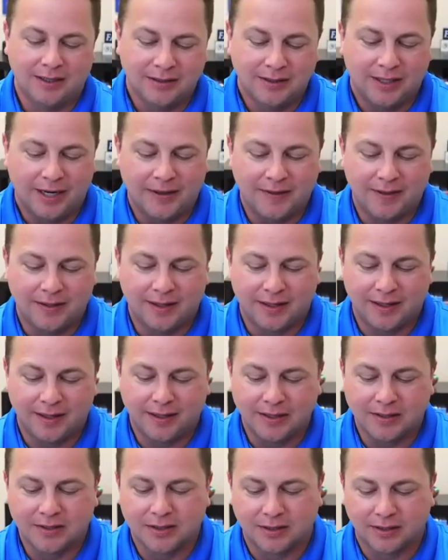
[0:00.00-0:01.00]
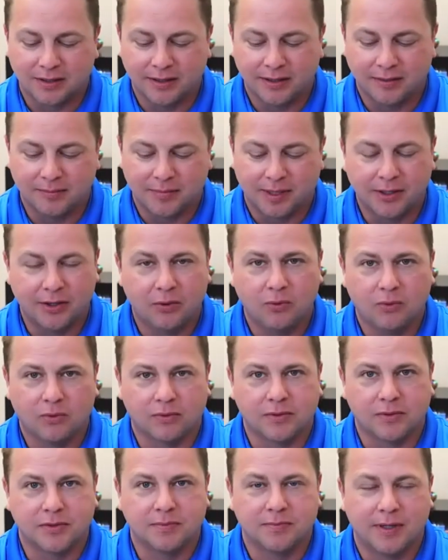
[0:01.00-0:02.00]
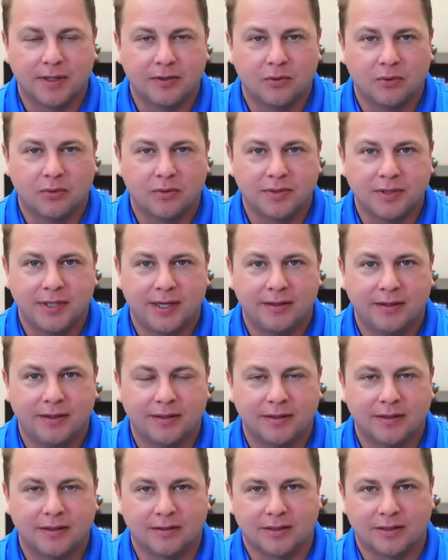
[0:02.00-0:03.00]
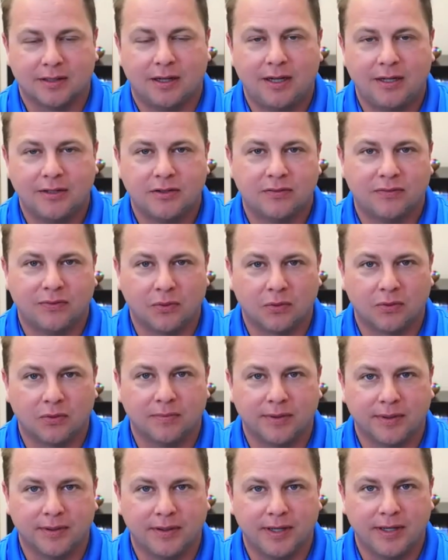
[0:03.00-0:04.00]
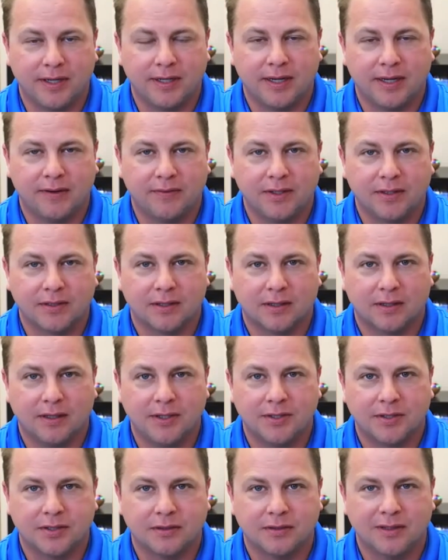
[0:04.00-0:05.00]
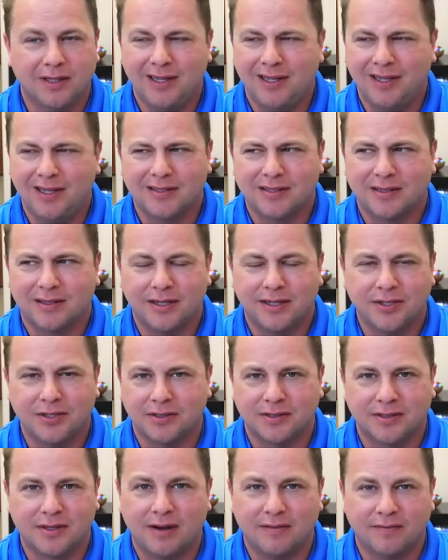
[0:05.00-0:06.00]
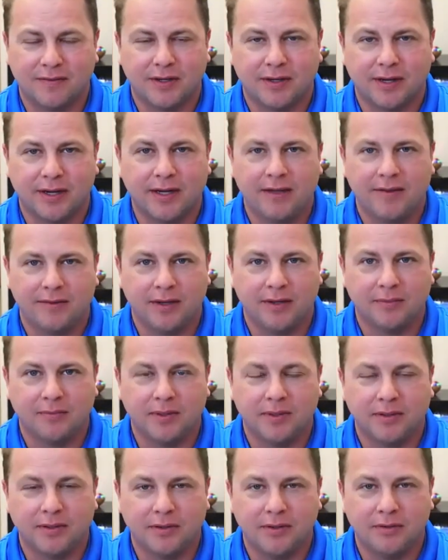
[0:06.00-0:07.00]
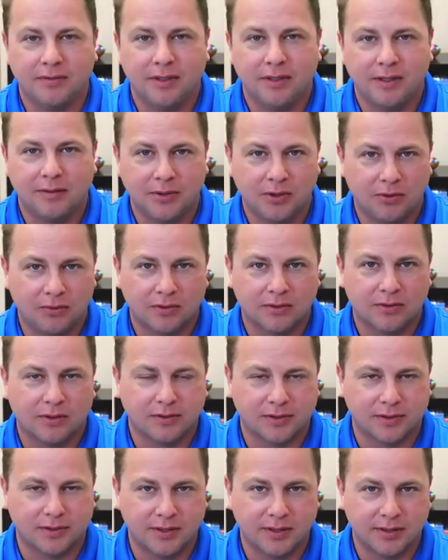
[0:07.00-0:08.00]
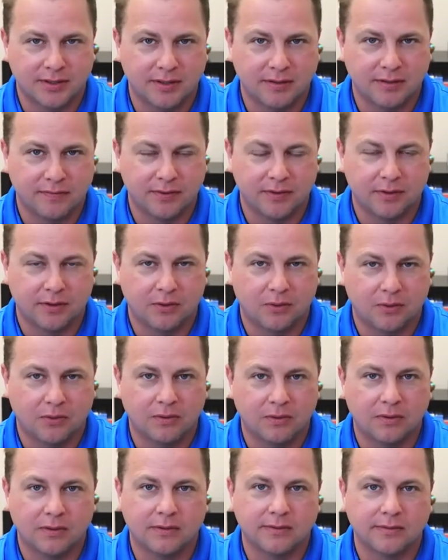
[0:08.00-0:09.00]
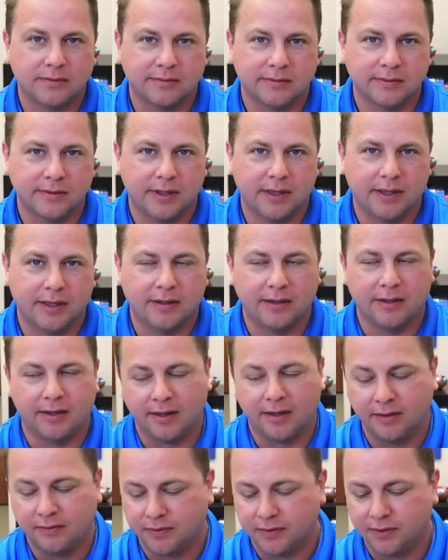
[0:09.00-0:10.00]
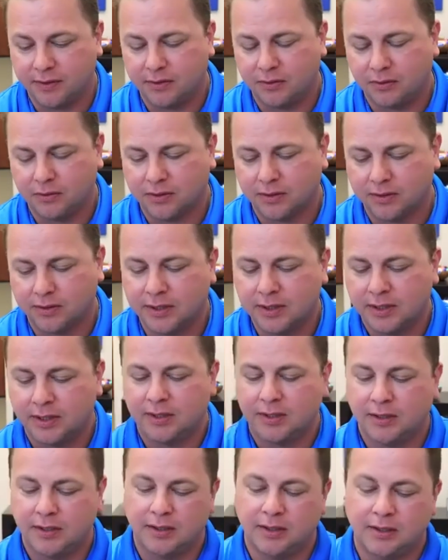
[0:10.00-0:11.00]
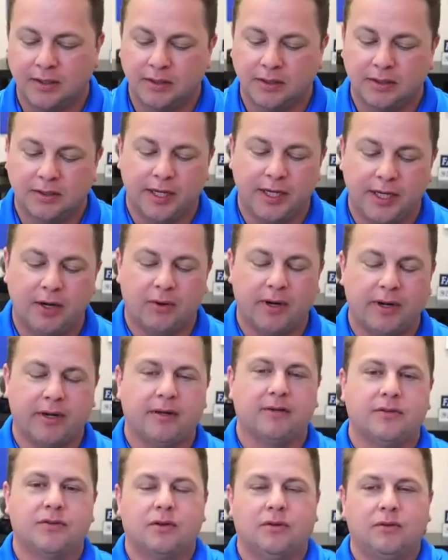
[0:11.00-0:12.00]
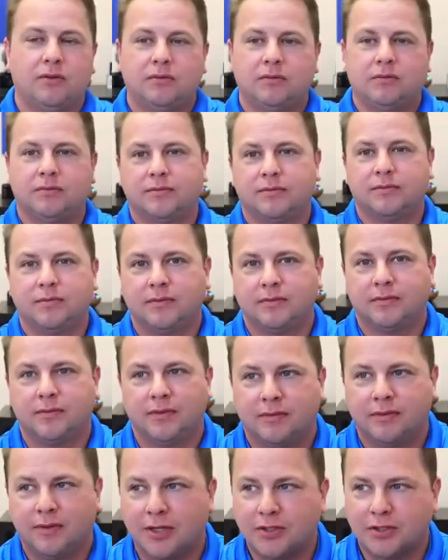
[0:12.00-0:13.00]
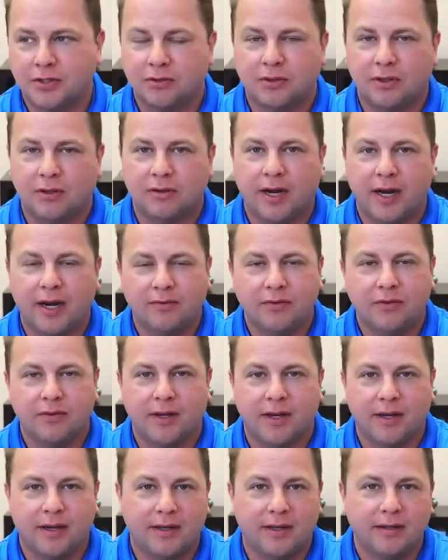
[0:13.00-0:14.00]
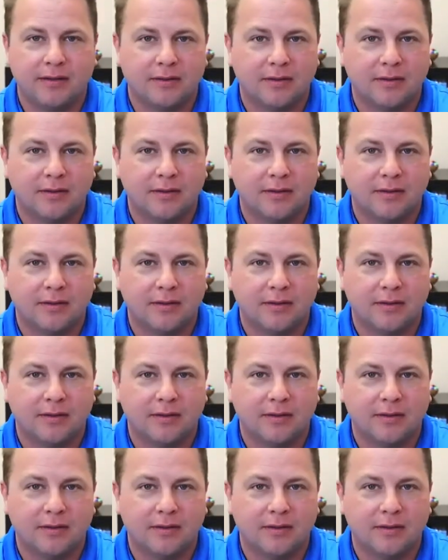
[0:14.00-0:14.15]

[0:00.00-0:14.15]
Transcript: And then I insulated my doors. My doors had the, the slots for it, but they didn't have the insulation. And that insulation's not very heavy, but you end up going across a sixteen foot door and an eight foot door. Anyway, so not too long after that,